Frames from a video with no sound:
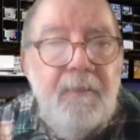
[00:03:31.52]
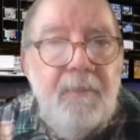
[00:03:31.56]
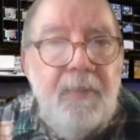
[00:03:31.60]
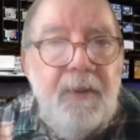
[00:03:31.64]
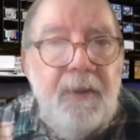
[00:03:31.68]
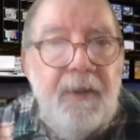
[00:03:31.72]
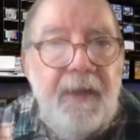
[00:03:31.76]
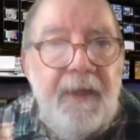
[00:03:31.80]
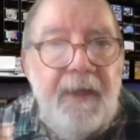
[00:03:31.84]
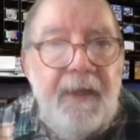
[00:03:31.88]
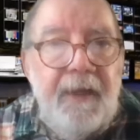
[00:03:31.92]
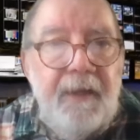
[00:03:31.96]

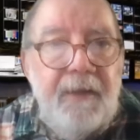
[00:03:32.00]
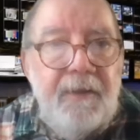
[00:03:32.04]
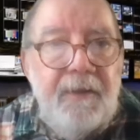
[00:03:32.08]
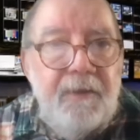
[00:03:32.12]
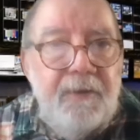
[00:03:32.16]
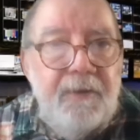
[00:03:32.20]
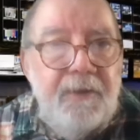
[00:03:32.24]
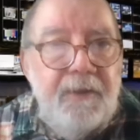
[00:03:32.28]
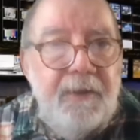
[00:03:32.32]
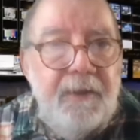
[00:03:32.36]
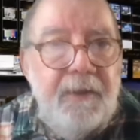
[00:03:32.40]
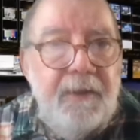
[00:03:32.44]

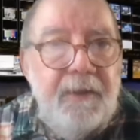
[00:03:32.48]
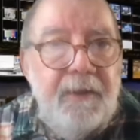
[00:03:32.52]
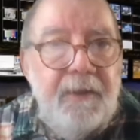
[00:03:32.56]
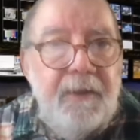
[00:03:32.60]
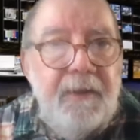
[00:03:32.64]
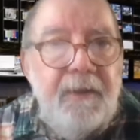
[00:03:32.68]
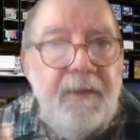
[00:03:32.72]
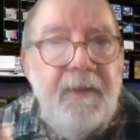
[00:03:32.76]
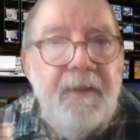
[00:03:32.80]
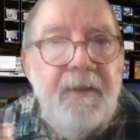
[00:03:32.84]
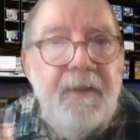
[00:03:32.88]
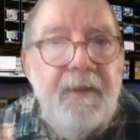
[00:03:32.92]
plans that
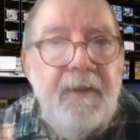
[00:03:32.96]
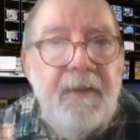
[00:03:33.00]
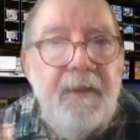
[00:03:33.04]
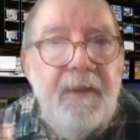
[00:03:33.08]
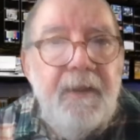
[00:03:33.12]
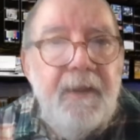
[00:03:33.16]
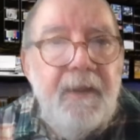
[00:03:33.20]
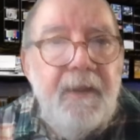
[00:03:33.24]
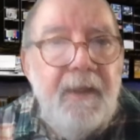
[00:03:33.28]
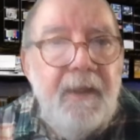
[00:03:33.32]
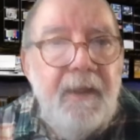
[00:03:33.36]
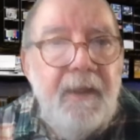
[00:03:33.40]

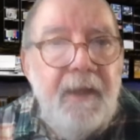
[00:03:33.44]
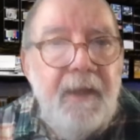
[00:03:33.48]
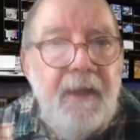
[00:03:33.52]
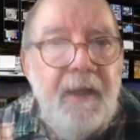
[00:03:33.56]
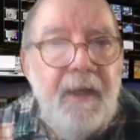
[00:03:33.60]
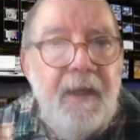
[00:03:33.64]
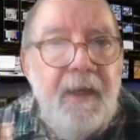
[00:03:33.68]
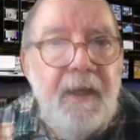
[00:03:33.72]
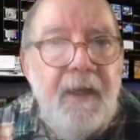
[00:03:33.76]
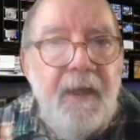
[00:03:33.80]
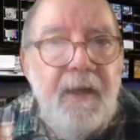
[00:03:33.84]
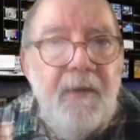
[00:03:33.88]

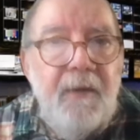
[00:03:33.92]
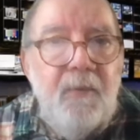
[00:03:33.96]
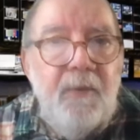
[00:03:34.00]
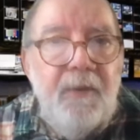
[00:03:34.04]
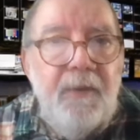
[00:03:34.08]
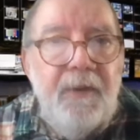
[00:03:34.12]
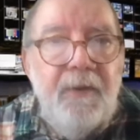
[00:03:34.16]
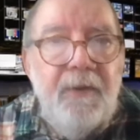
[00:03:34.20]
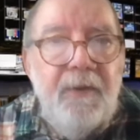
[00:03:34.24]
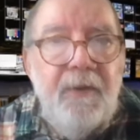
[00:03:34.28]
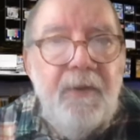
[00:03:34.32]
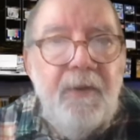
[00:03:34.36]
I
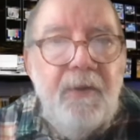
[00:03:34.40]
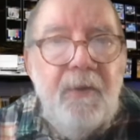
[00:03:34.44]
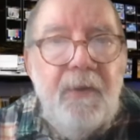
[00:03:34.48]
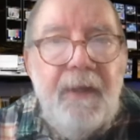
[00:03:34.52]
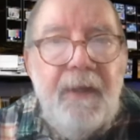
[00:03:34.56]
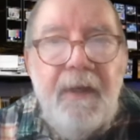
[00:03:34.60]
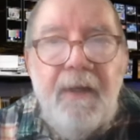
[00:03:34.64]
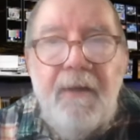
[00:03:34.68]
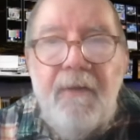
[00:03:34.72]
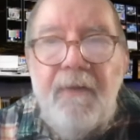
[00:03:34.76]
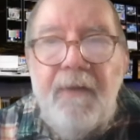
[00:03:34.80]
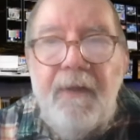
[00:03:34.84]
really don't know
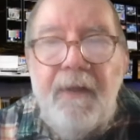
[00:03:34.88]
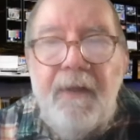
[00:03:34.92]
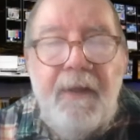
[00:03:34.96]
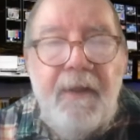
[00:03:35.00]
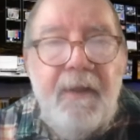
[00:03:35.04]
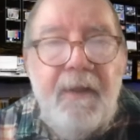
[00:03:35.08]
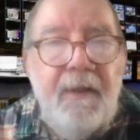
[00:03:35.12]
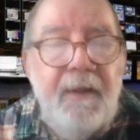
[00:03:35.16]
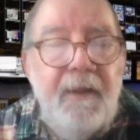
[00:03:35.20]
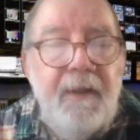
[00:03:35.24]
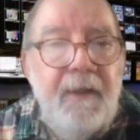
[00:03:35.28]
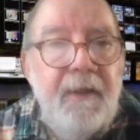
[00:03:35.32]
how
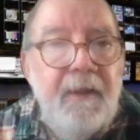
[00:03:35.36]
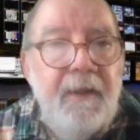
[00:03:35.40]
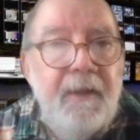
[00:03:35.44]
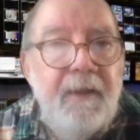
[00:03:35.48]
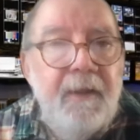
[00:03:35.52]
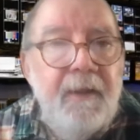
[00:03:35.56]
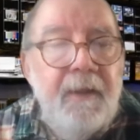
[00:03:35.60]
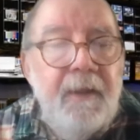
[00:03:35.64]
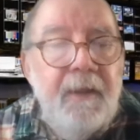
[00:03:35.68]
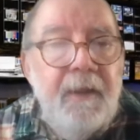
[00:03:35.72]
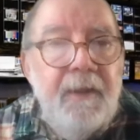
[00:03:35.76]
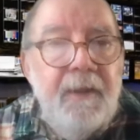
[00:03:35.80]
they
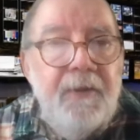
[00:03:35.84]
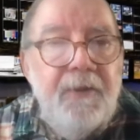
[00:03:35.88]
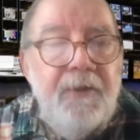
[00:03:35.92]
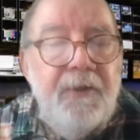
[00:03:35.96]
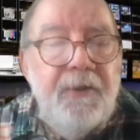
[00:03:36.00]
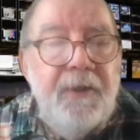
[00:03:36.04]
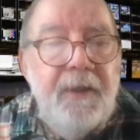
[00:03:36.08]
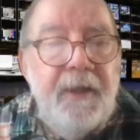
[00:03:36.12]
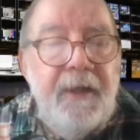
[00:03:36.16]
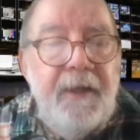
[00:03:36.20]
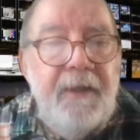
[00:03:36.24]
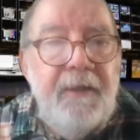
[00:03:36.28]

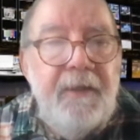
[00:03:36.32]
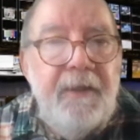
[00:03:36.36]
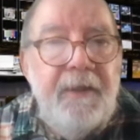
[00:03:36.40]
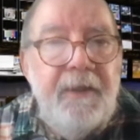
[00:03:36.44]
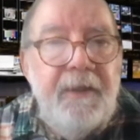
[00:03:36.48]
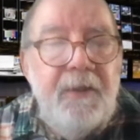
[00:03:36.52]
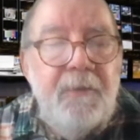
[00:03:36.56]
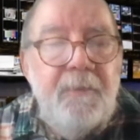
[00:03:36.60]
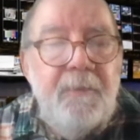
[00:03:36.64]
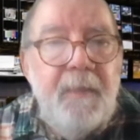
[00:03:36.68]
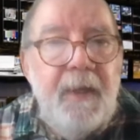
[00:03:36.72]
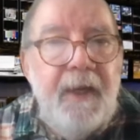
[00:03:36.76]
sign
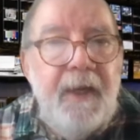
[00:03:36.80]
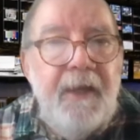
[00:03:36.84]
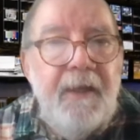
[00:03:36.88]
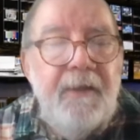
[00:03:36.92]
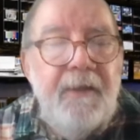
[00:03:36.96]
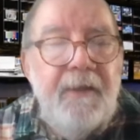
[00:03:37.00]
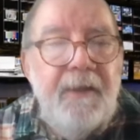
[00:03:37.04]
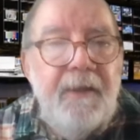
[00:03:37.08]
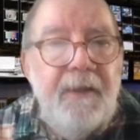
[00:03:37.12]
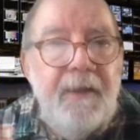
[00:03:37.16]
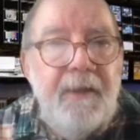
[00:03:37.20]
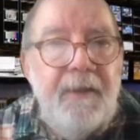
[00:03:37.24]
these
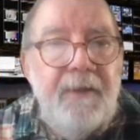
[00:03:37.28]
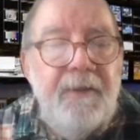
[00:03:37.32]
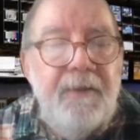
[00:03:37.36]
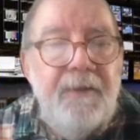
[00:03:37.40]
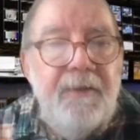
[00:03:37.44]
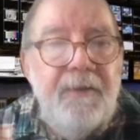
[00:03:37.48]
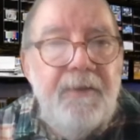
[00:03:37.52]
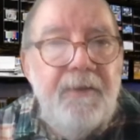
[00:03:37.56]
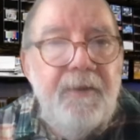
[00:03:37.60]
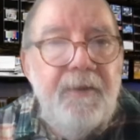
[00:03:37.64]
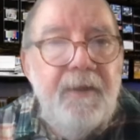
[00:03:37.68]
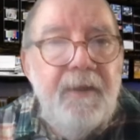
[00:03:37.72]

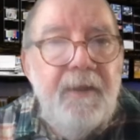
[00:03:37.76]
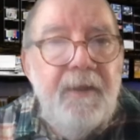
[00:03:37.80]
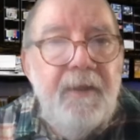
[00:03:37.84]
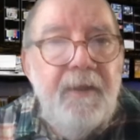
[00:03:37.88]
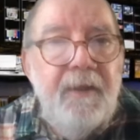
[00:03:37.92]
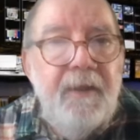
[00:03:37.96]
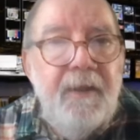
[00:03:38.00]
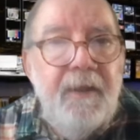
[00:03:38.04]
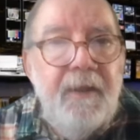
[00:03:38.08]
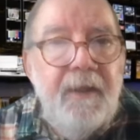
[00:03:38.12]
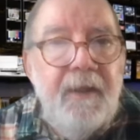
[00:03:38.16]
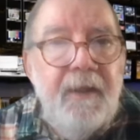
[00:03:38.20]
mandates.
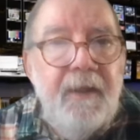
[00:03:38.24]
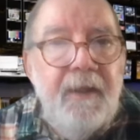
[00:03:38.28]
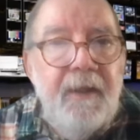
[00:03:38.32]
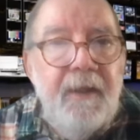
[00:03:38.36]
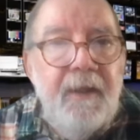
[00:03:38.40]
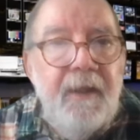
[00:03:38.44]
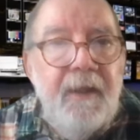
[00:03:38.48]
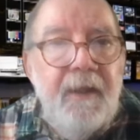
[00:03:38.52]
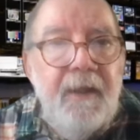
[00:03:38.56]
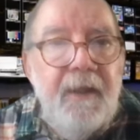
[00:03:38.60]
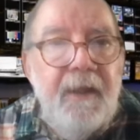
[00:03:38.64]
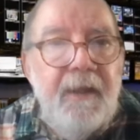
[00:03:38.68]

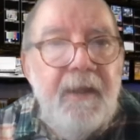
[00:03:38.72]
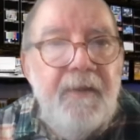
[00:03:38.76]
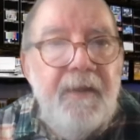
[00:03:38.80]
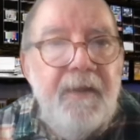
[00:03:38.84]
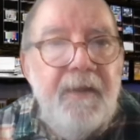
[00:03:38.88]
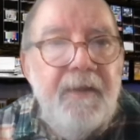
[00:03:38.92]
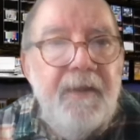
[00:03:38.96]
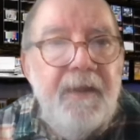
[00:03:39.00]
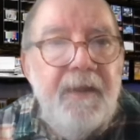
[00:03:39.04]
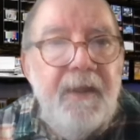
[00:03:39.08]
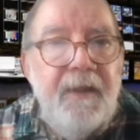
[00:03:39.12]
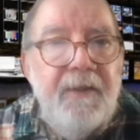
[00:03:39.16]
And
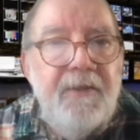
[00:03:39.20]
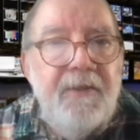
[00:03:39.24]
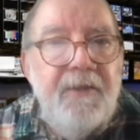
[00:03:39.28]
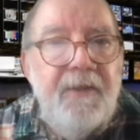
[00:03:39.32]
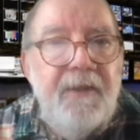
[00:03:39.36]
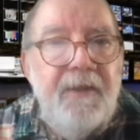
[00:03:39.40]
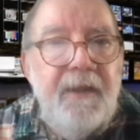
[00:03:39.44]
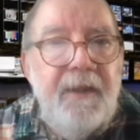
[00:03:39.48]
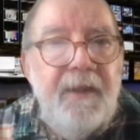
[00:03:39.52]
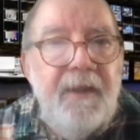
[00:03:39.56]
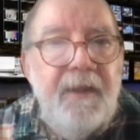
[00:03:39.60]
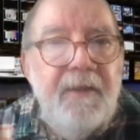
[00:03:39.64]
then the
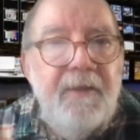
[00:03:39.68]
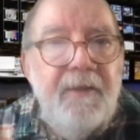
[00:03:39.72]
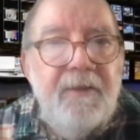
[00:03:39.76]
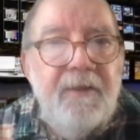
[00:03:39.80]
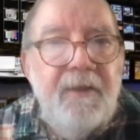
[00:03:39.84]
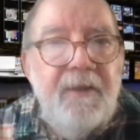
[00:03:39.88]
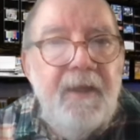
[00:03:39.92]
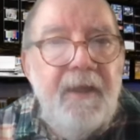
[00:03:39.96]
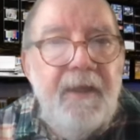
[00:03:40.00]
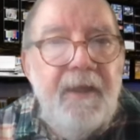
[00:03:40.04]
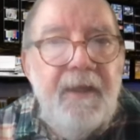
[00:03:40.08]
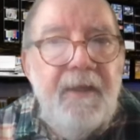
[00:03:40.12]
next day
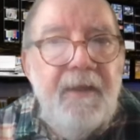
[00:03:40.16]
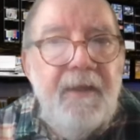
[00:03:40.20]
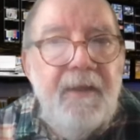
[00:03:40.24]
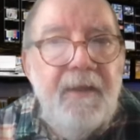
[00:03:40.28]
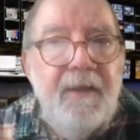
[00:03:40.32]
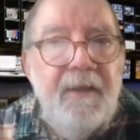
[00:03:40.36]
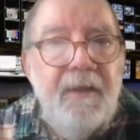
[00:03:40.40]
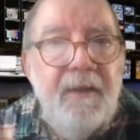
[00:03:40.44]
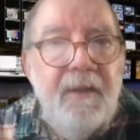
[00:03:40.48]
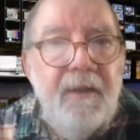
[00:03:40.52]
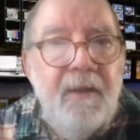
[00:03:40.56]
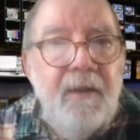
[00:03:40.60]
it's like,
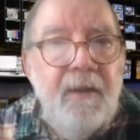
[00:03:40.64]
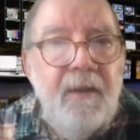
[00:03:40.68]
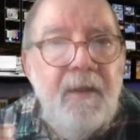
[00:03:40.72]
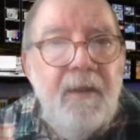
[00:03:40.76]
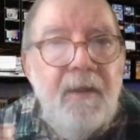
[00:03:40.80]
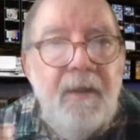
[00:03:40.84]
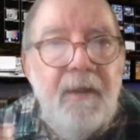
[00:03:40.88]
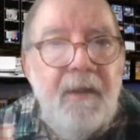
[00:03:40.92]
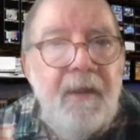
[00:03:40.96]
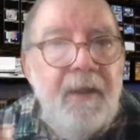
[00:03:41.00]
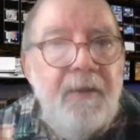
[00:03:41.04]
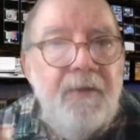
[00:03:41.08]

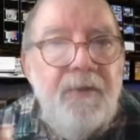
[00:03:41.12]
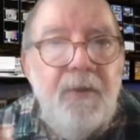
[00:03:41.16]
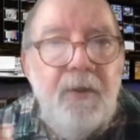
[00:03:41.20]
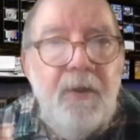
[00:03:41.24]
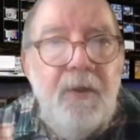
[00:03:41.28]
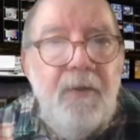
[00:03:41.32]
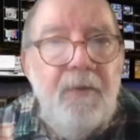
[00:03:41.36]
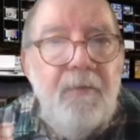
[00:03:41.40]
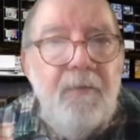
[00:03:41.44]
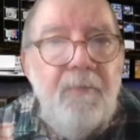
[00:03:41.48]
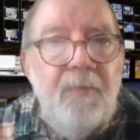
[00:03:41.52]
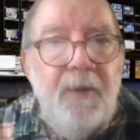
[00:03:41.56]
it's
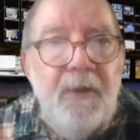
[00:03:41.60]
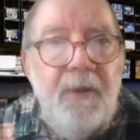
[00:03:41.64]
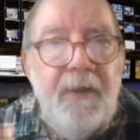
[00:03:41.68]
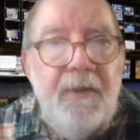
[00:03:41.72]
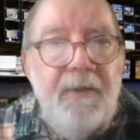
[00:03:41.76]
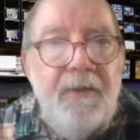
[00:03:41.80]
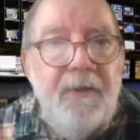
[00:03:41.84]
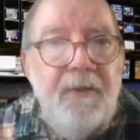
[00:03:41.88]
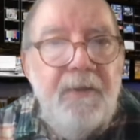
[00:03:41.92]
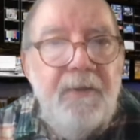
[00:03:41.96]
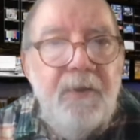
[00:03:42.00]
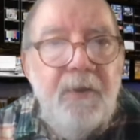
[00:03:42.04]
all in
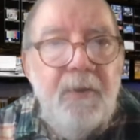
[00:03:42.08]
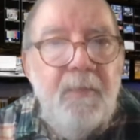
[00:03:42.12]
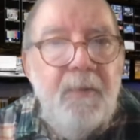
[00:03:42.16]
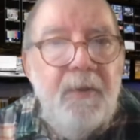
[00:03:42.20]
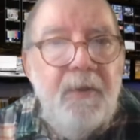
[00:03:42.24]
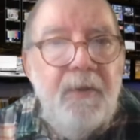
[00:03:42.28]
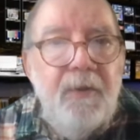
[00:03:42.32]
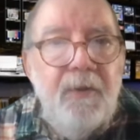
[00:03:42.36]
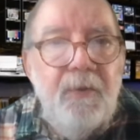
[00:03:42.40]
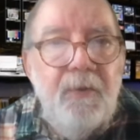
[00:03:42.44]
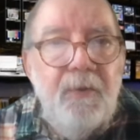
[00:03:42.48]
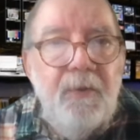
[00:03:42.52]
place. It's all
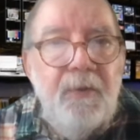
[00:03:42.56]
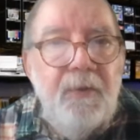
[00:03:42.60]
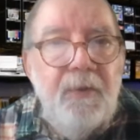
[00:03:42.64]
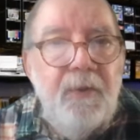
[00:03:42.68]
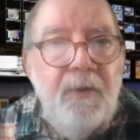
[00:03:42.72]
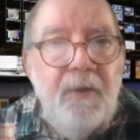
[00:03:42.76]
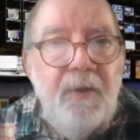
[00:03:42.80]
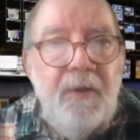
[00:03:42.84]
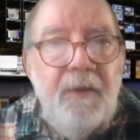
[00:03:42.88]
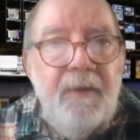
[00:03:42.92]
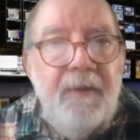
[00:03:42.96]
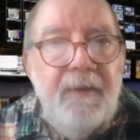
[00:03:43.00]
been going
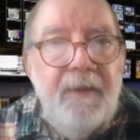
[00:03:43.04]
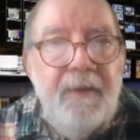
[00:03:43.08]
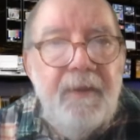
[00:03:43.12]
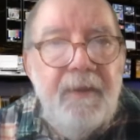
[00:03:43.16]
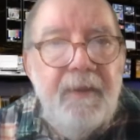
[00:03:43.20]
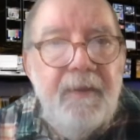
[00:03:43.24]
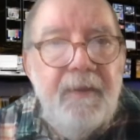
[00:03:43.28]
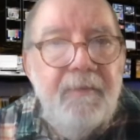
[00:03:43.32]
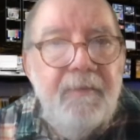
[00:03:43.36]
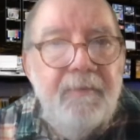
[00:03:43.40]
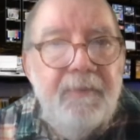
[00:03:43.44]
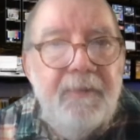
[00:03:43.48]
on.
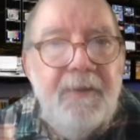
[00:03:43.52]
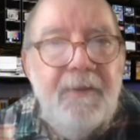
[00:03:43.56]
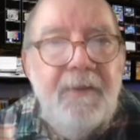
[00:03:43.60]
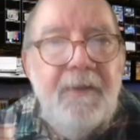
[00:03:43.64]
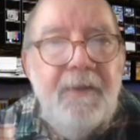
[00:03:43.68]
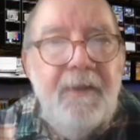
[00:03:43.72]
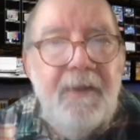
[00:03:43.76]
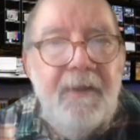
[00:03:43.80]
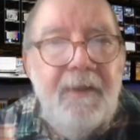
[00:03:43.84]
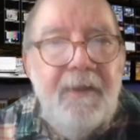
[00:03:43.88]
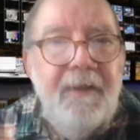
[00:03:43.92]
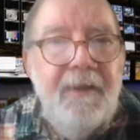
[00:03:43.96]

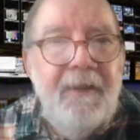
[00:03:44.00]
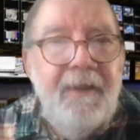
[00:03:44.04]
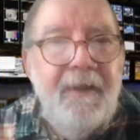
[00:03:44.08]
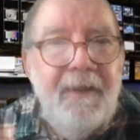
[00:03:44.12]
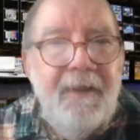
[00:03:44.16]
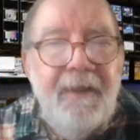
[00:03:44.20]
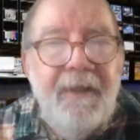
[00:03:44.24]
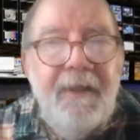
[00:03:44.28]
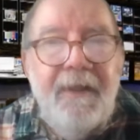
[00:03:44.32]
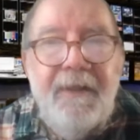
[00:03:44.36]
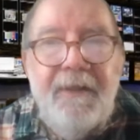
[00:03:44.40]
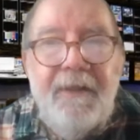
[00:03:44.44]
It
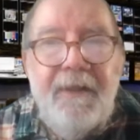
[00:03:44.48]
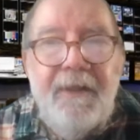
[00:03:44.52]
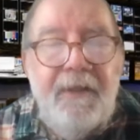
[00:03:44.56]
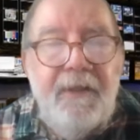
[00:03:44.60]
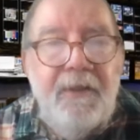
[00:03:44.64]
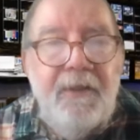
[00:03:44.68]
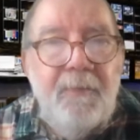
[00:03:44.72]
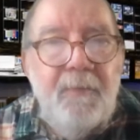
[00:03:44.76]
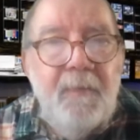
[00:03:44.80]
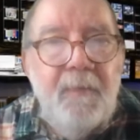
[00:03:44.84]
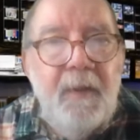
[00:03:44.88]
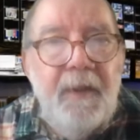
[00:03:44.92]

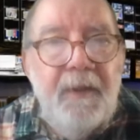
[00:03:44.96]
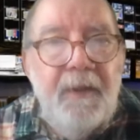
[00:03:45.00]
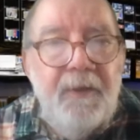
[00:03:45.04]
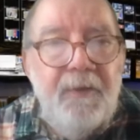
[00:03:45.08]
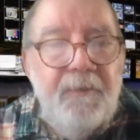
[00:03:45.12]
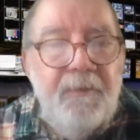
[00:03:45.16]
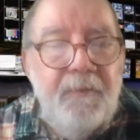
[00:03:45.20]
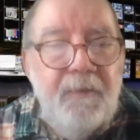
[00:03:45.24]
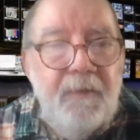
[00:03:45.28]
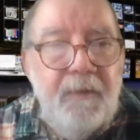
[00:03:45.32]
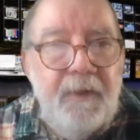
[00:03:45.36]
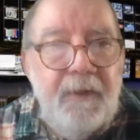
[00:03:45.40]
takes
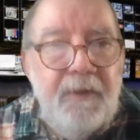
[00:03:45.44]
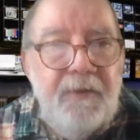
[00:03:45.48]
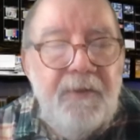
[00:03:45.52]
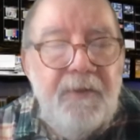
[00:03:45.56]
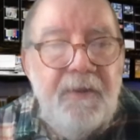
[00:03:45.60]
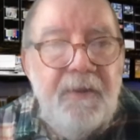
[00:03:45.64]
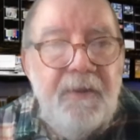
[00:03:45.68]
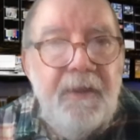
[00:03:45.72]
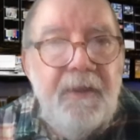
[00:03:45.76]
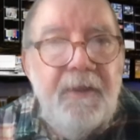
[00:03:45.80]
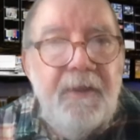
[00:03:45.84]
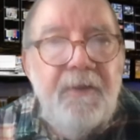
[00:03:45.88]
months for
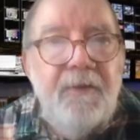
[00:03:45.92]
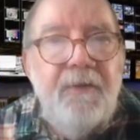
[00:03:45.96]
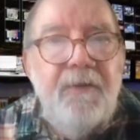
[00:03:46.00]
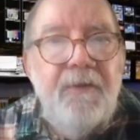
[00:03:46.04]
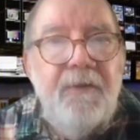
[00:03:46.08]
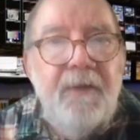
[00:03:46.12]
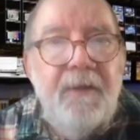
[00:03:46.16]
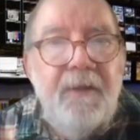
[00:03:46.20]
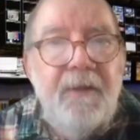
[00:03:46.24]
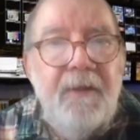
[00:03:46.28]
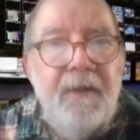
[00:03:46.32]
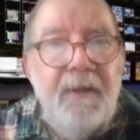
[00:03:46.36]
these things
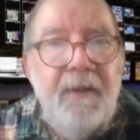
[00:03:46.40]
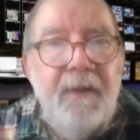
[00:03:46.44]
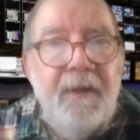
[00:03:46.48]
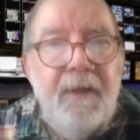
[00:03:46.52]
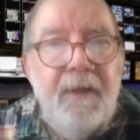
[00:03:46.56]
to